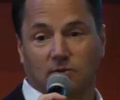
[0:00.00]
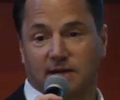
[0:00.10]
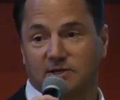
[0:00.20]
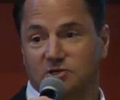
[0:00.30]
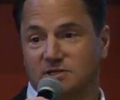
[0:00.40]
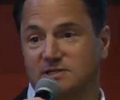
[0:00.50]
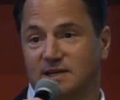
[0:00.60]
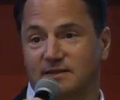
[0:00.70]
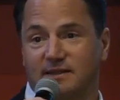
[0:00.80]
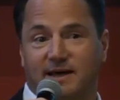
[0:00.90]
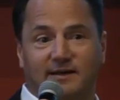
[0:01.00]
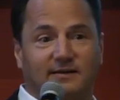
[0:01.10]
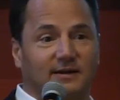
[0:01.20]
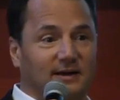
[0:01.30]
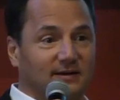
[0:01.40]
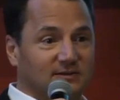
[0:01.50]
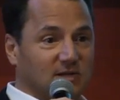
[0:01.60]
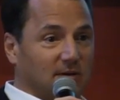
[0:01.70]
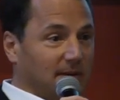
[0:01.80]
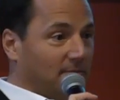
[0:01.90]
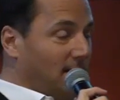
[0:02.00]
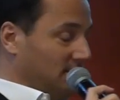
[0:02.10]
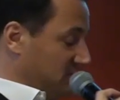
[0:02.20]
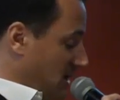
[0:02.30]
when I just said that is going to be a problem.